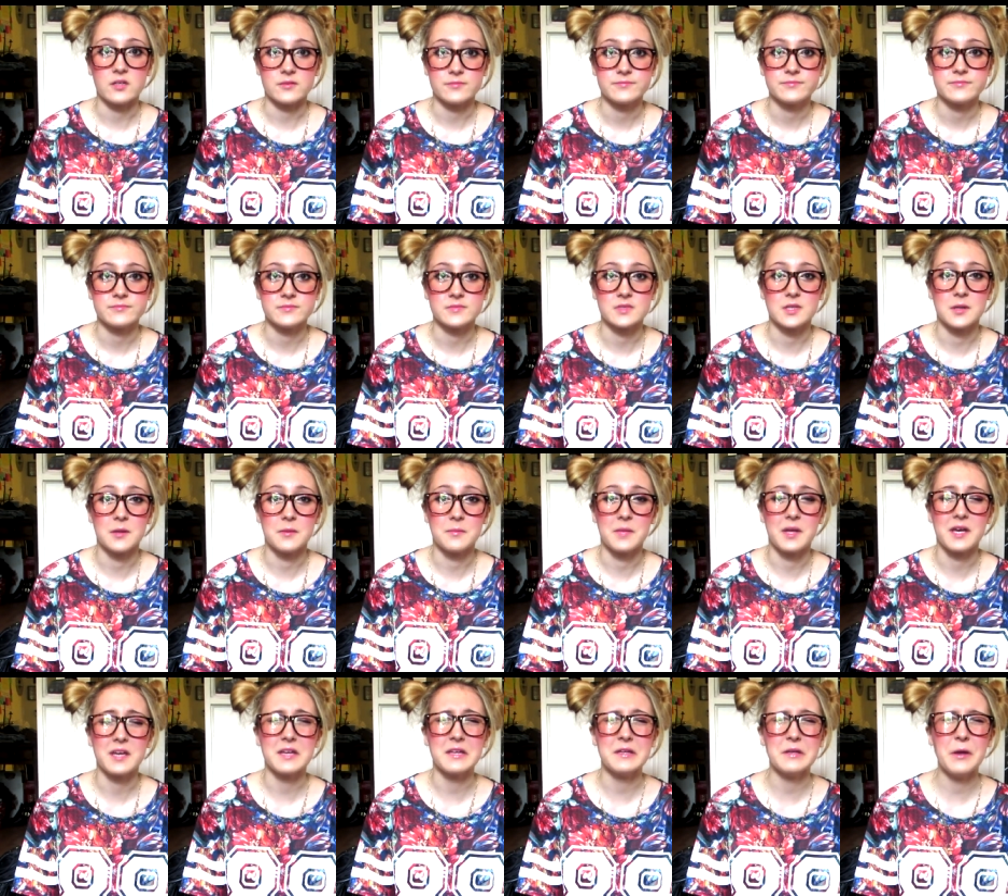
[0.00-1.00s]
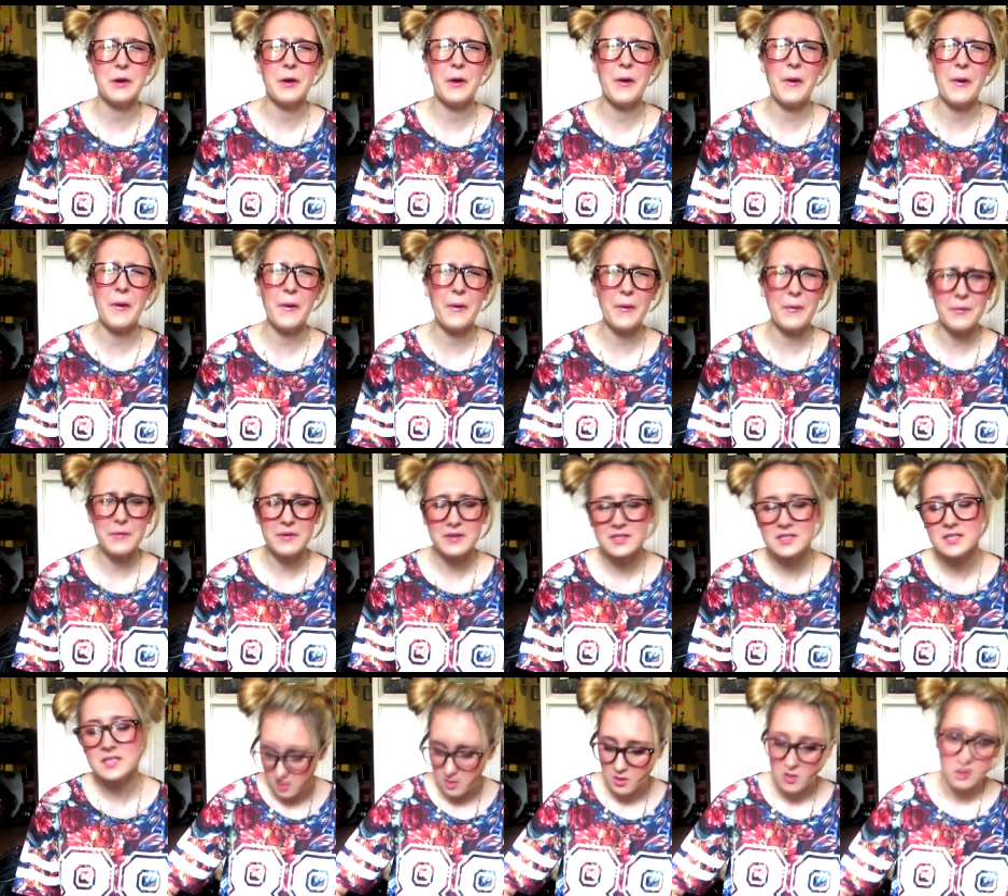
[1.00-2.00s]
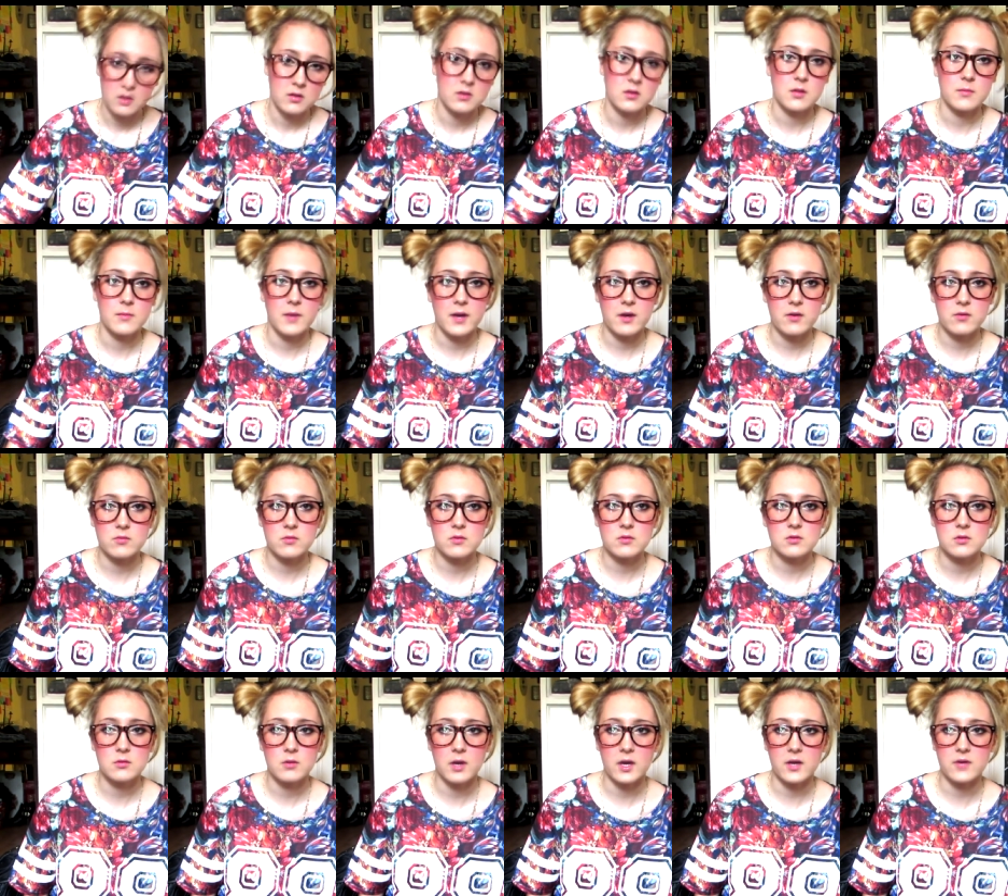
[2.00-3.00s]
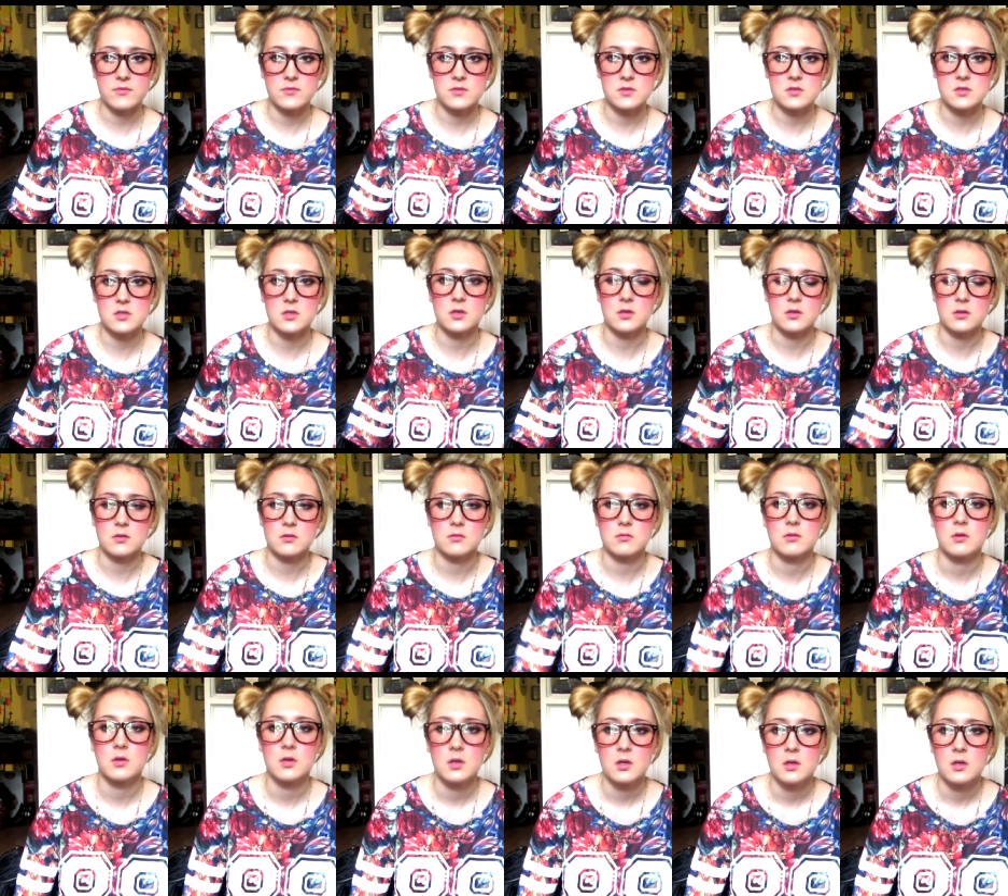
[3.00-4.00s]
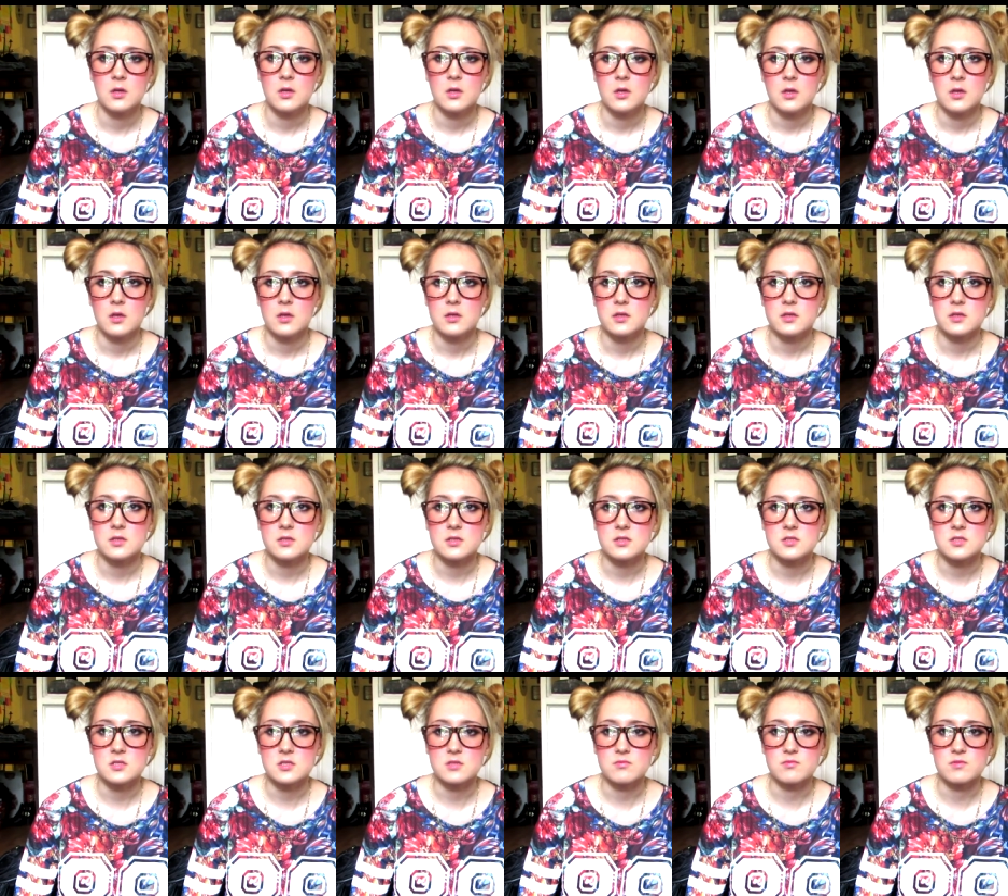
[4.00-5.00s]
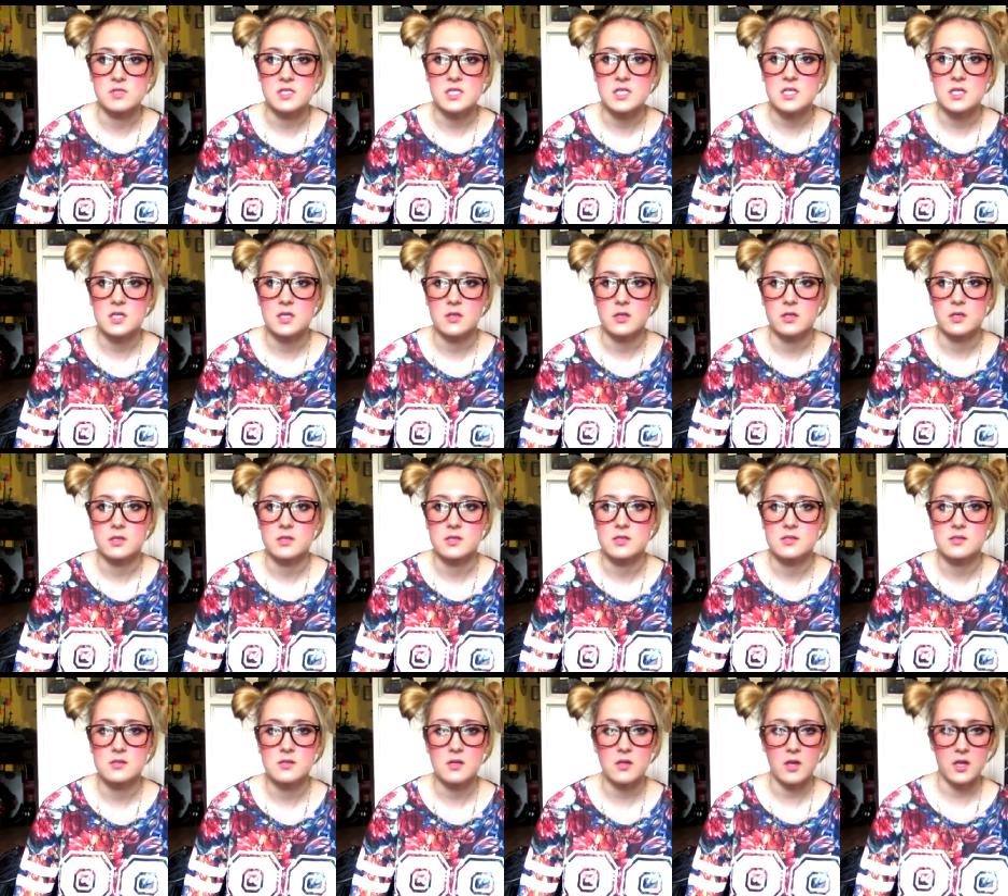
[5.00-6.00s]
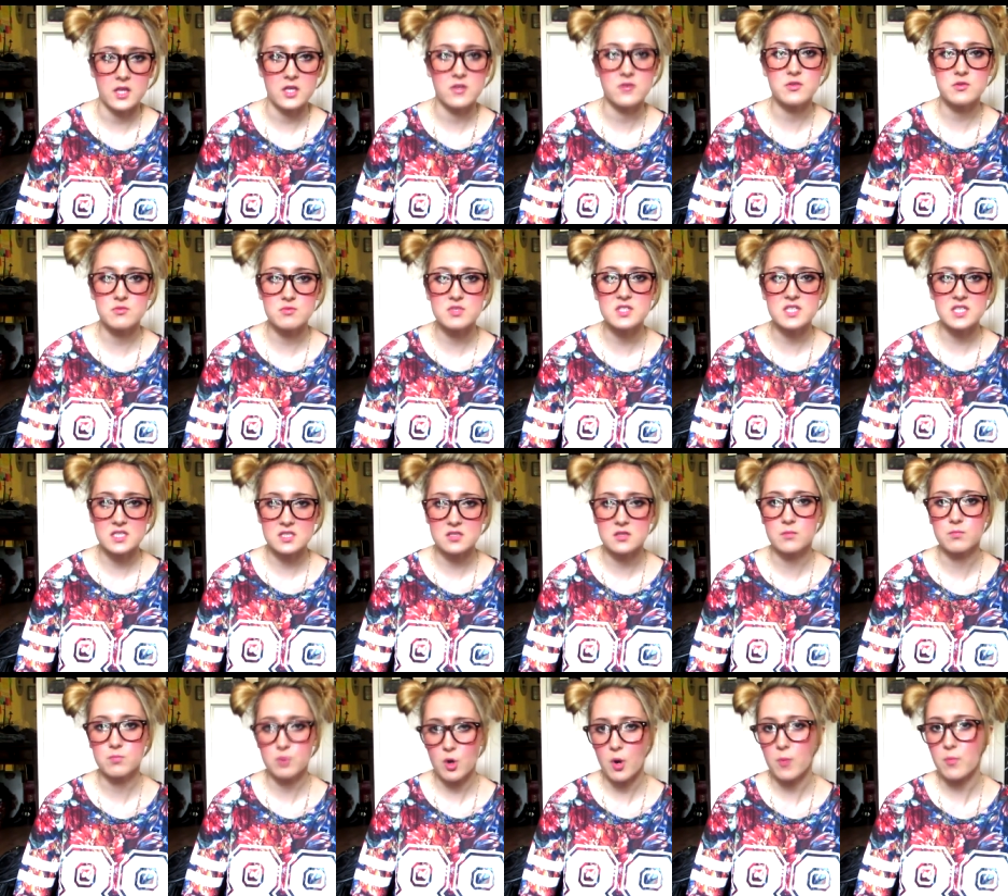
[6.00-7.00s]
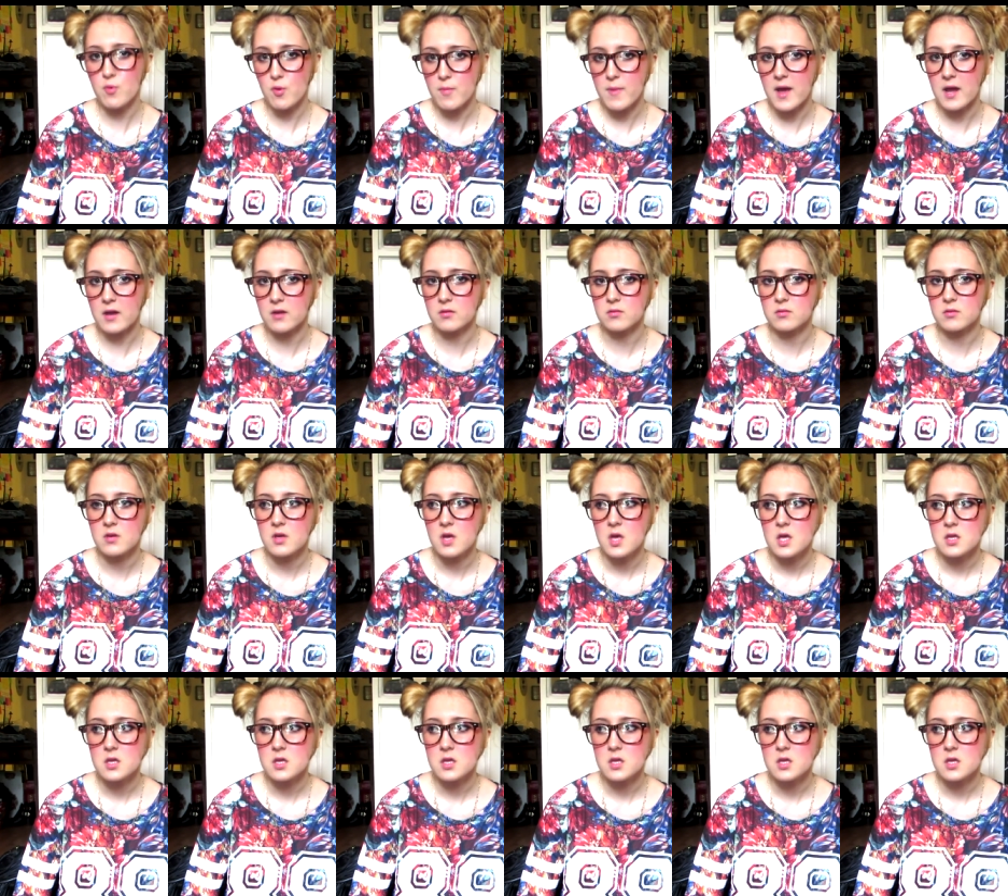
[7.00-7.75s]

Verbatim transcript: And I'm like, no! The amount you have to do is just ridiculous. Like, if you did the proper amount